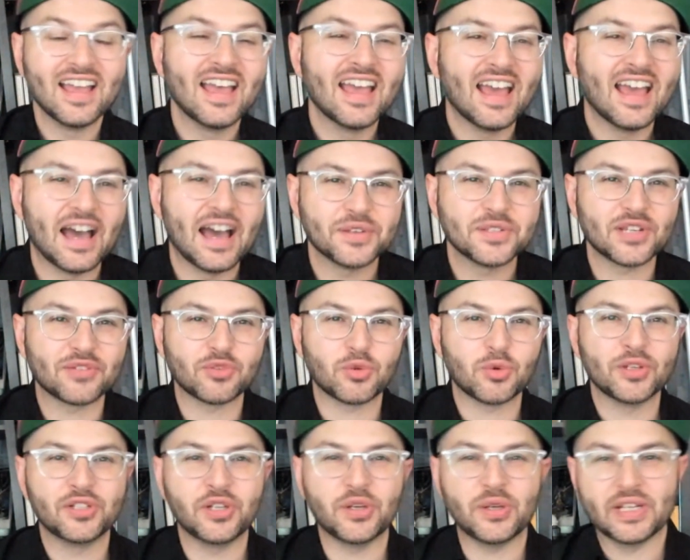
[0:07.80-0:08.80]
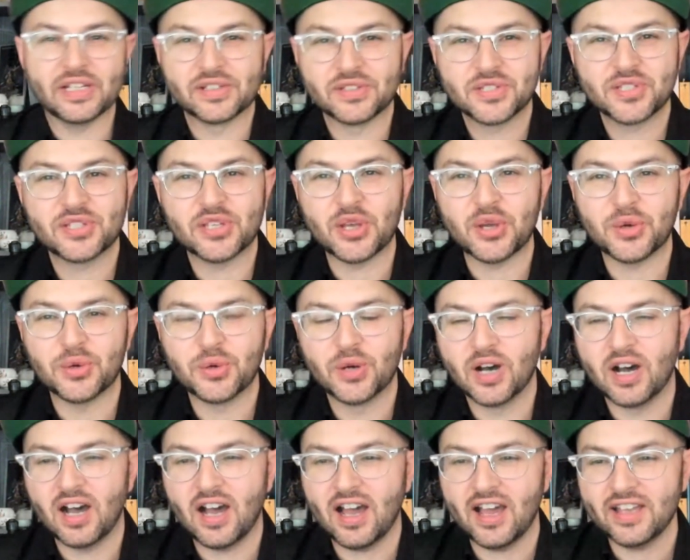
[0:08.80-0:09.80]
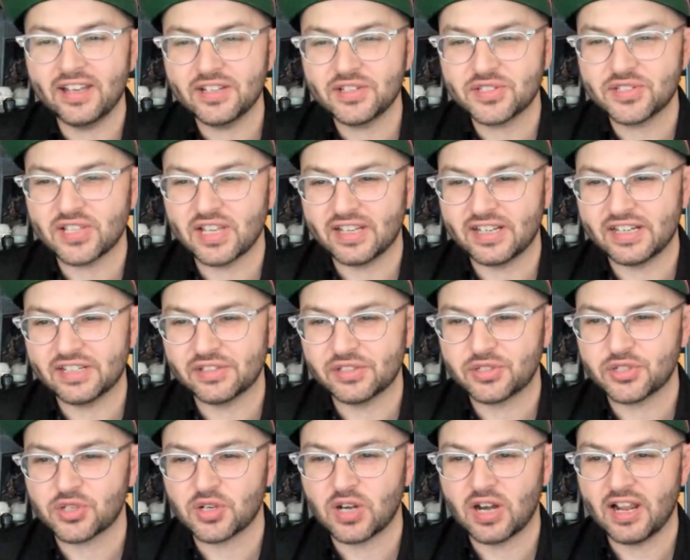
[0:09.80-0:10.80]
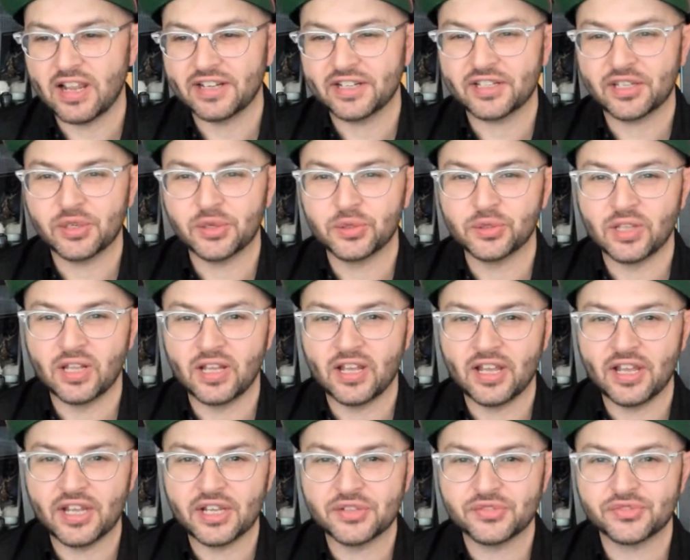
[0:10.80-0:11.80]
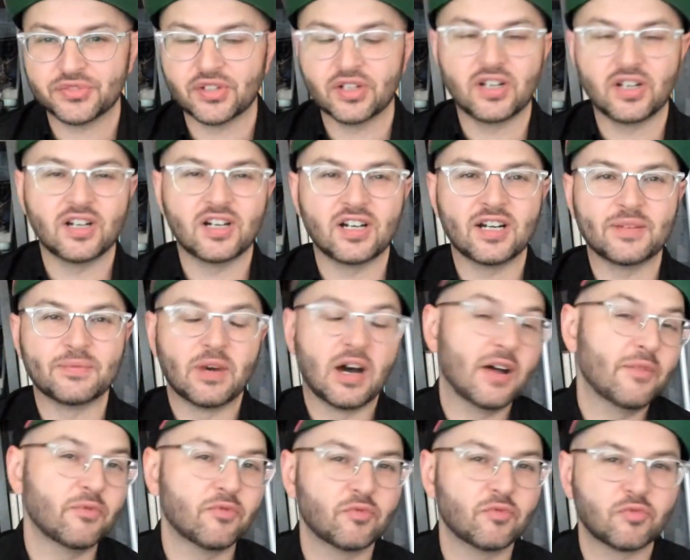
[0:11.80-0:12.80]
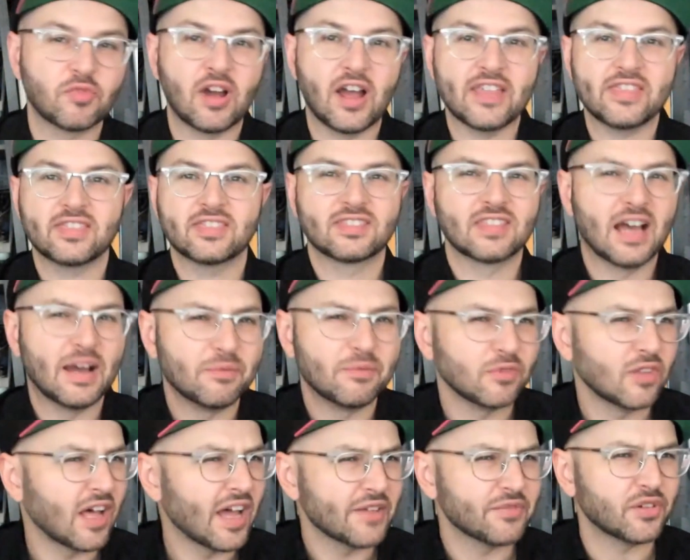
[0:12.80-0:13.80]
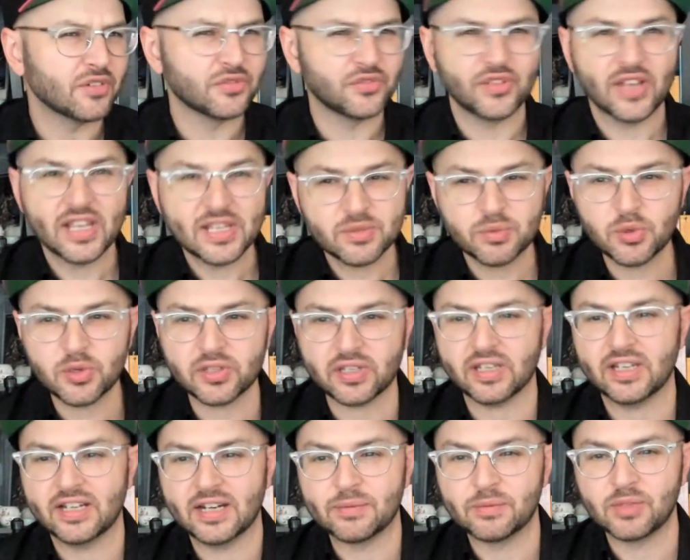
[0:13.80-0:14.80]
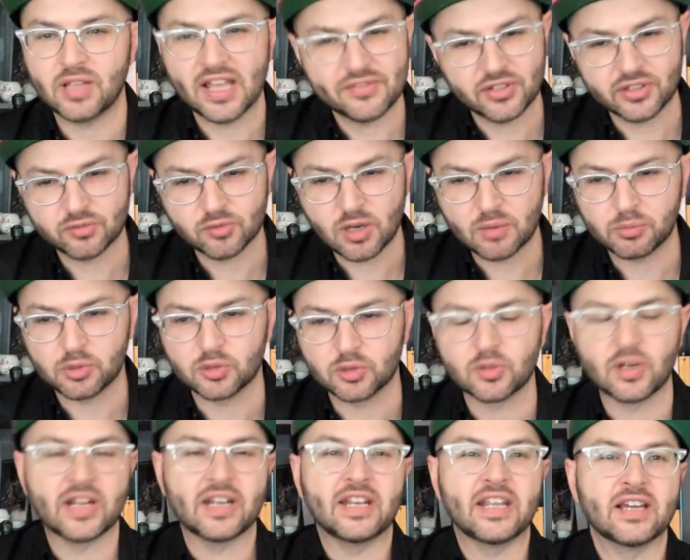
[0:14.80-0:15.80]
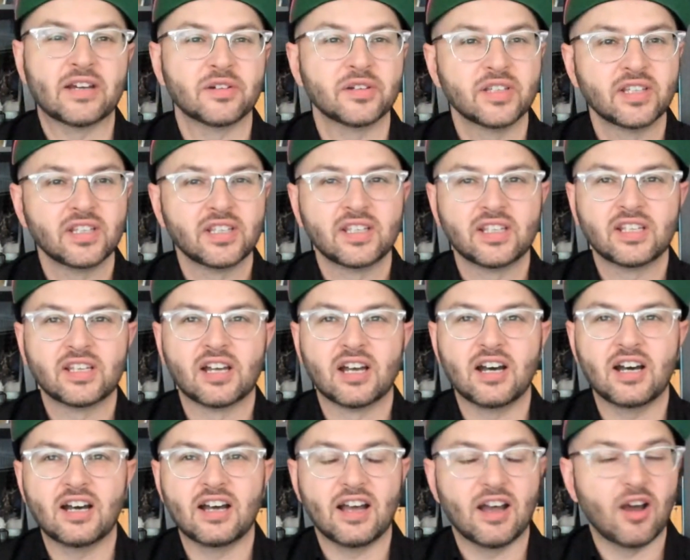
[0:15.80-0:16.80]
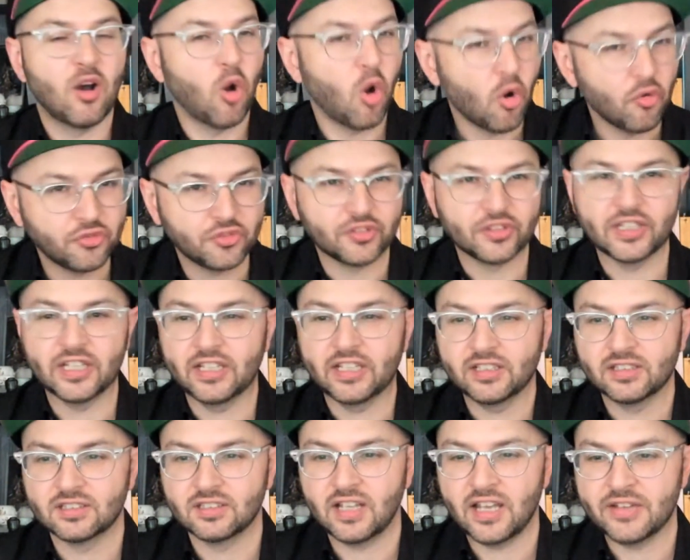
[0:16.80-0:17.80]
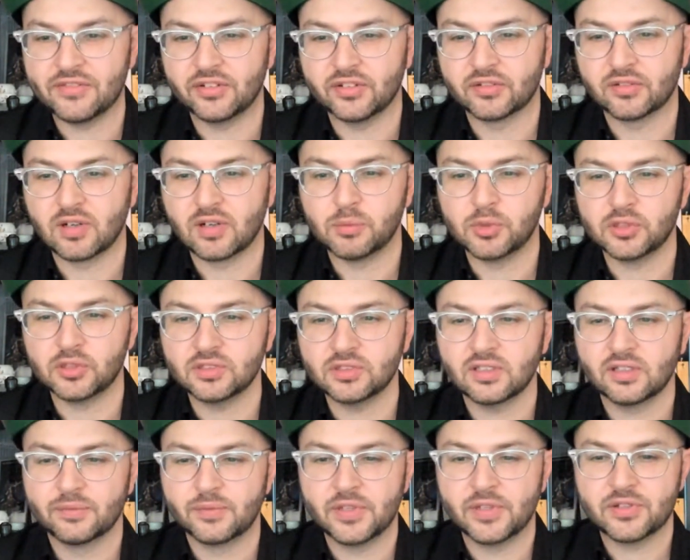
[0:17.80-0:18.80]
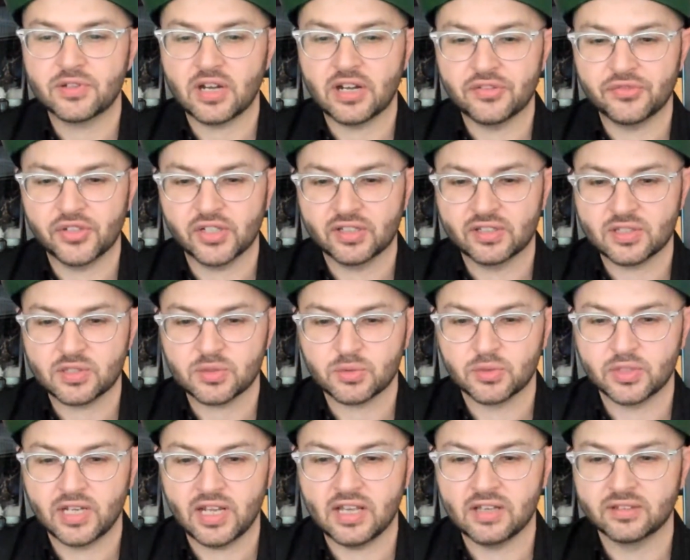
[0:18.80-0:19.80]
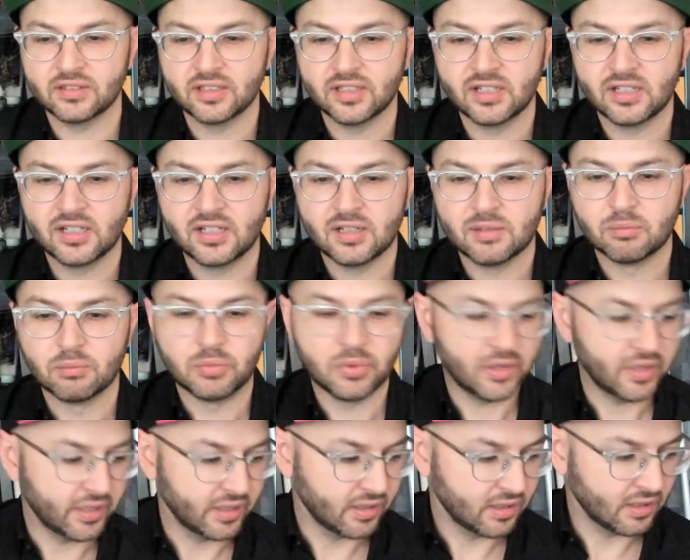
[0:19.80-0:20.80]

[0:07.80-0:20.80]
How's everyone doing? So I decided to try to go live. I'm live on Facebook and I'm live on Rumble right now. Hopefully live on Rumble. Been trying to figure this one out, but